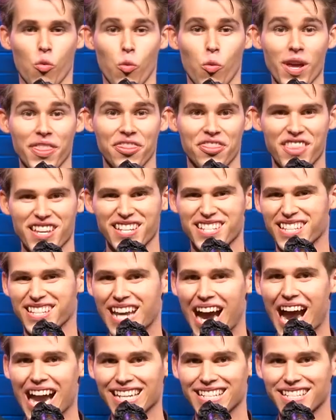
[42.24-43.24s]
with this
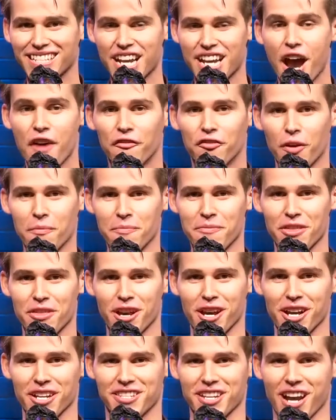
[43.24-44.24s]
kite from
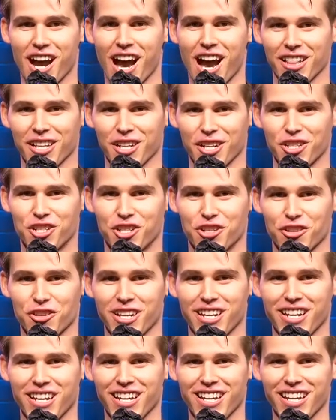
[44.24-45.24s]
the Dollar
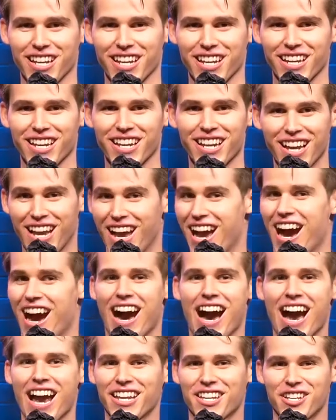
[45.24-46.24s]
Tree.
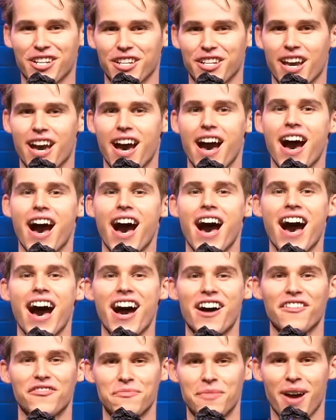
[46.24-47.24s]
I could
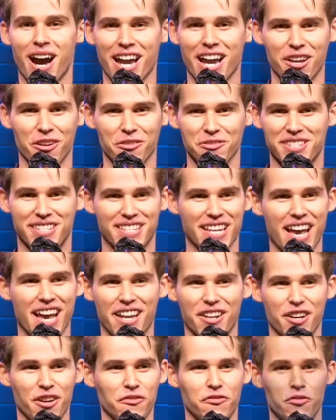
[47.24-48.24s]
have my own
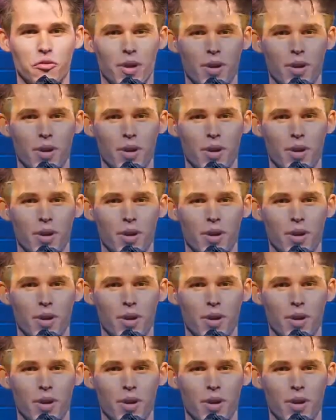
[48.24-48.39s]
set of